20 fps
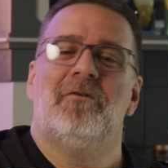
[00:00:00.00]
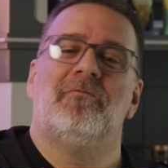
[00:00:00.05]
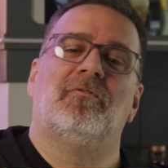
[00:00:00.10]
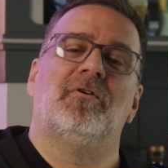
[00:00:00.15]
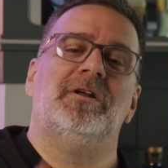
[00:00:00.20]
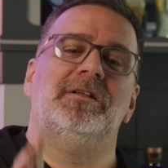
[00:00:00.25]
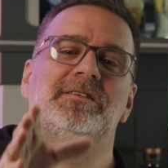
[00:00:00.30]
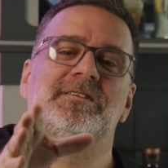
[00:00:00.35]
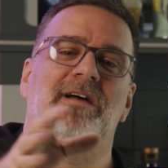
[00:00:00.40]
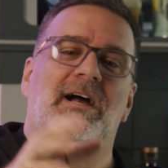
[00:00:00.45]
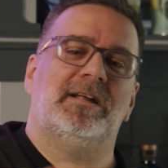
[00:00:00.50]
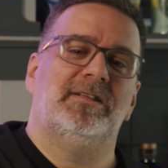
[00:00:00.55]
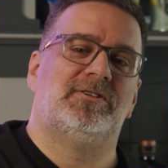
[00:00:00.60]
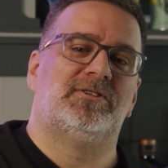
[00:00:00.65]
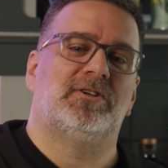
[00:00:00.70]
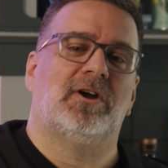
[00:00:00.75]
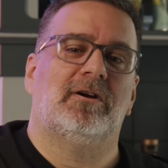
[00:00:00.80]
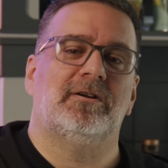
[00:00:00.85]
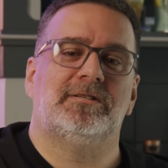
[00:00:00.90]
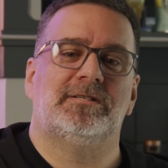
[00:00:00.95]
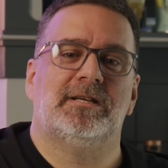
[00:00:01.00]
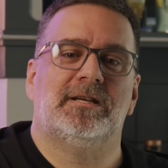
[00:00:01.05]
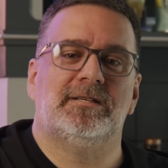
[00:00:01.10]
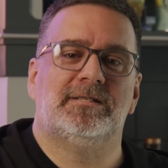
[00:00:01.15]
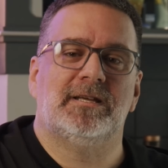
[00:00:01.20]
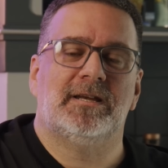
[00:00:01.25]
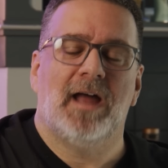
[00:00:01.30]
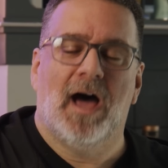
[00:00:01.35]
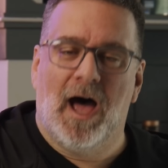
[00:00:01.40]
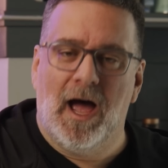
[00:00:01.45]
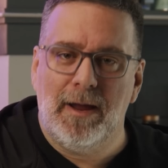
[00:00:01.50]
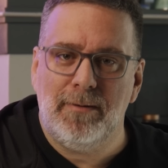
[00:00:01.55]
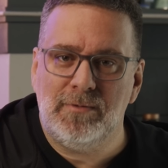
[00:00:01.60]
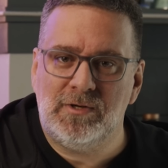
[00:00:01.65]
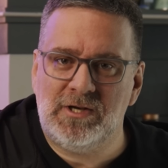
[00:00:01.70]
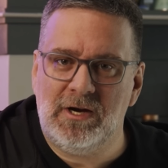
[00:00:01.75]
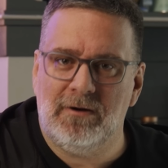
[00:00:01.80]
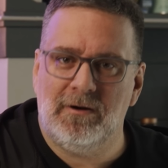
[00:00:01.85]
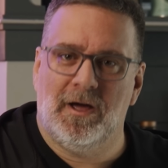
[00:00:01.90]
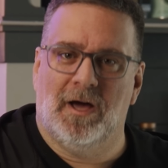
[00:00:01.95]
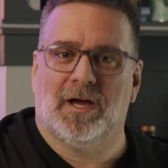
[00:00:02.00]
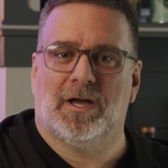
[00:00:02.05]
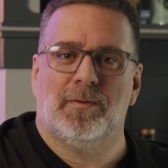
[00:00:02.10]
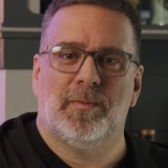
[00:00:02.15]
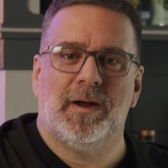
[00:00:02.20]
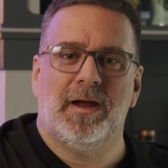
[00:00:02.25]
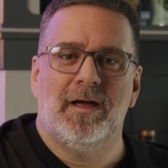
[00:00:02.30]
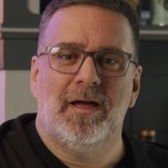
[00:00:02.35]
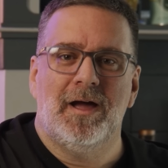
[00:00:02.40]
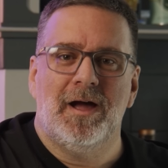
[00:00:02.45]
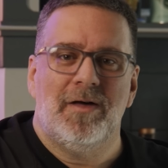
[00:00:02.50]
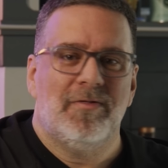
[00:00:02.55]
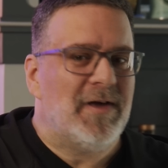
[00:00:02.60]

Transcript: For Inside Star Citizen, I'm Jared Huckabee.